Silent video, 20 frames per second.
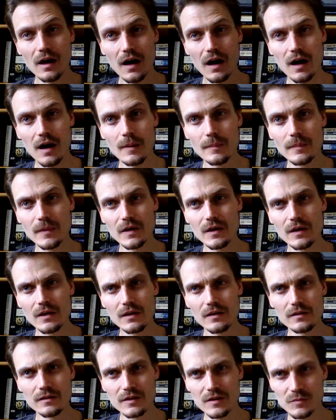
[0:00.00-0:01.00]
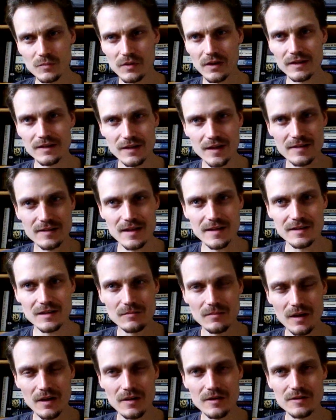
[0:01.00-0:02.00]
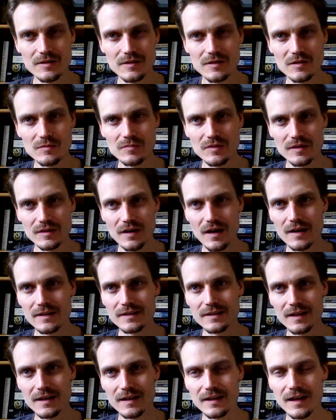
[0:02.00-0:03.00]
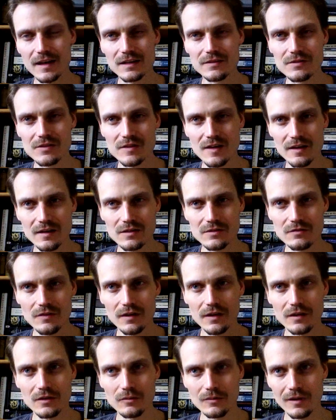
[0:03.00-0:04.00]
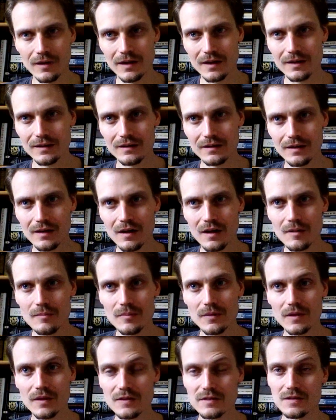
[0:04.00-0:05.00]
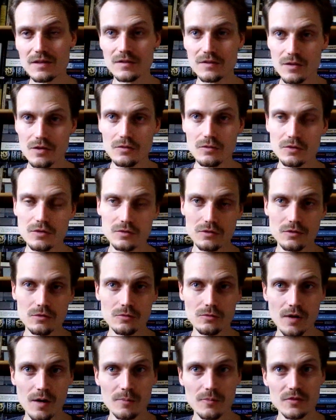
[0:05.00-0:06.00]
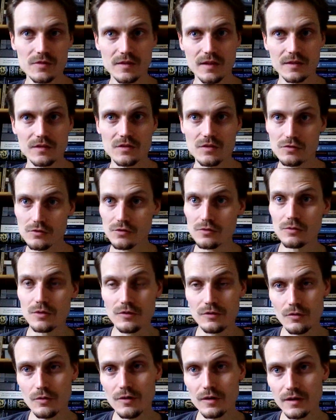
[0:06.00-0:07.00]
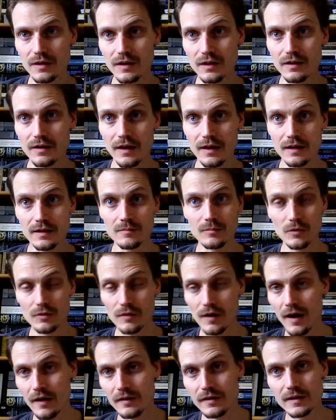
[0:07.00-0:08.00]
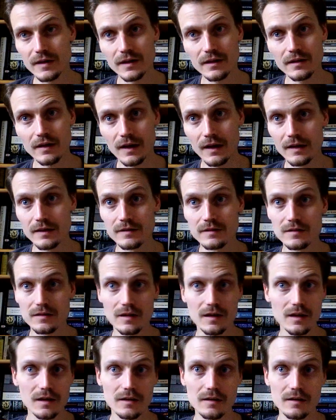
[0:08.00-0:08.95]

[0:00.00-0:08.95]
Um, this play does end in marriages, but not in any kind of satisfying way, because the Duke, who represents true authority and morality and